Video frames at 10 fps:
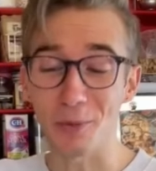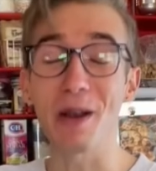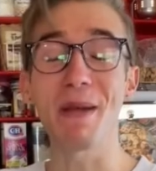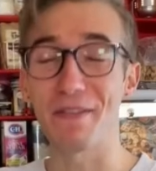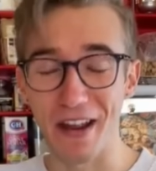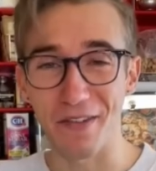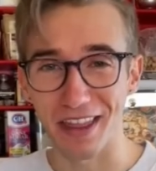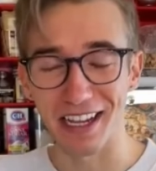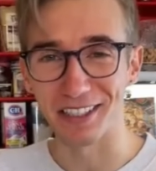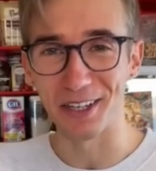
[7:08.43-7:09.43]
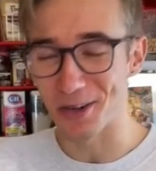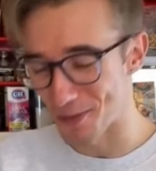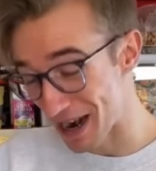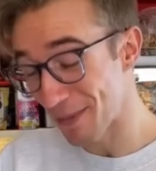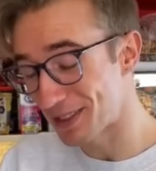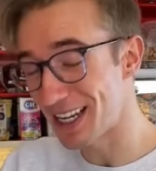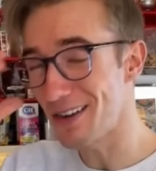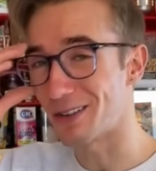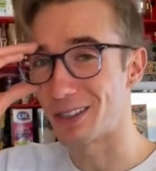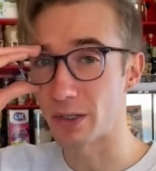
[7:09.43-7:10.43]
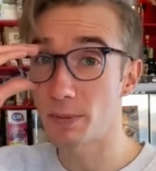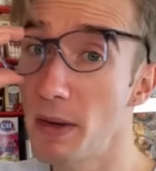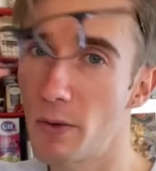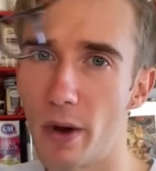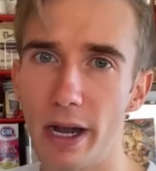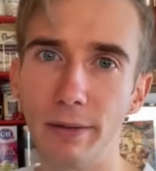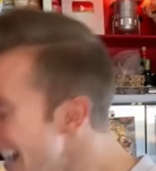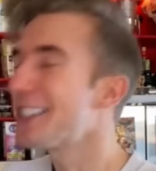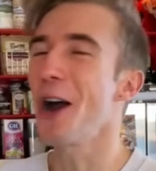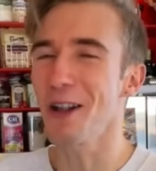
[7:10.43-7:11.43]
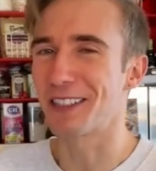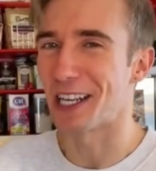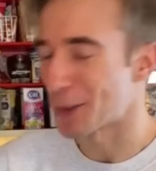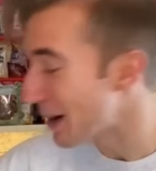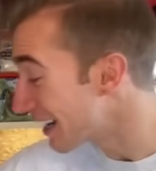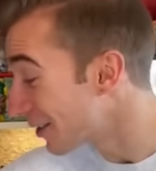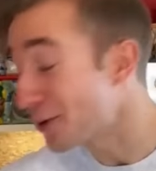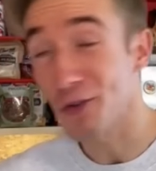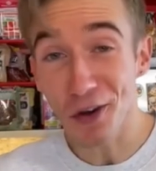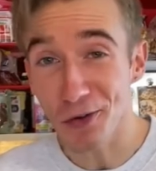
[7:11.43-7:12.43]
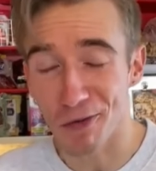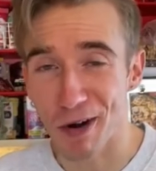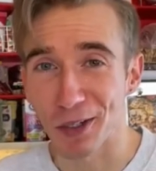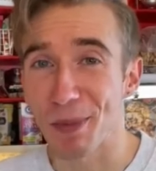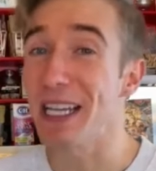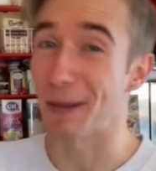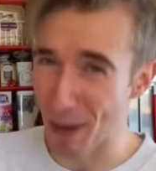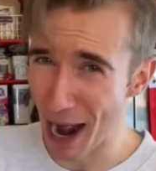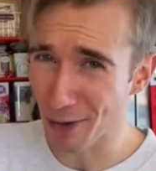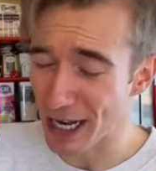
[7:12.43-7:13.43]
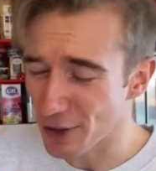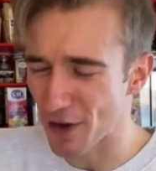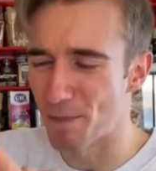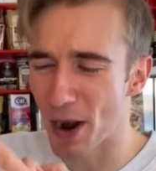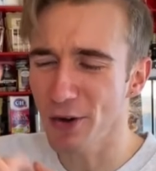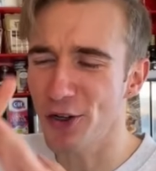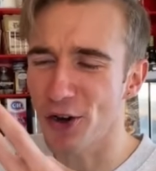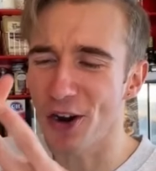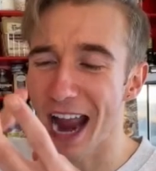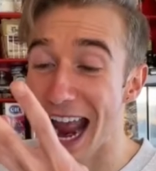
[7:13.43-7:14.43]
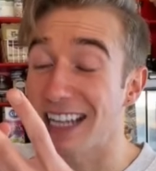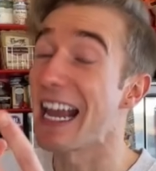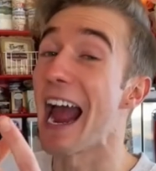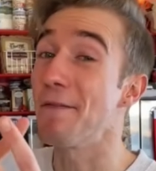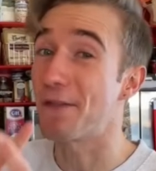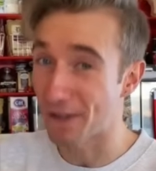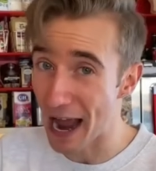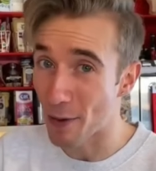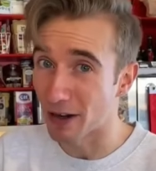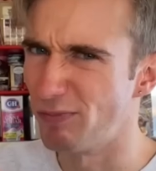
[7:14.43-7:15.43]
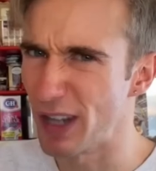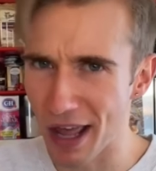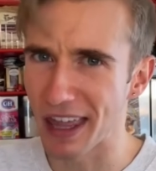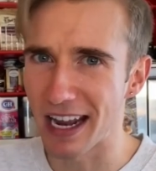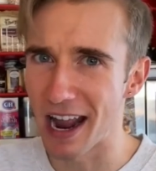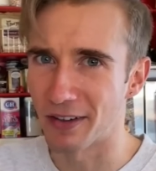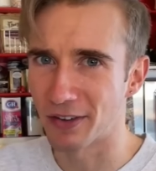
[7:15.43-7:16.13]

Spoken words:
one of my favorite things to do, but I'm single, so it's been a while. It's called such because the traditional recipe is a pound each of butter, sugar, eggs, and flour. Nothing else.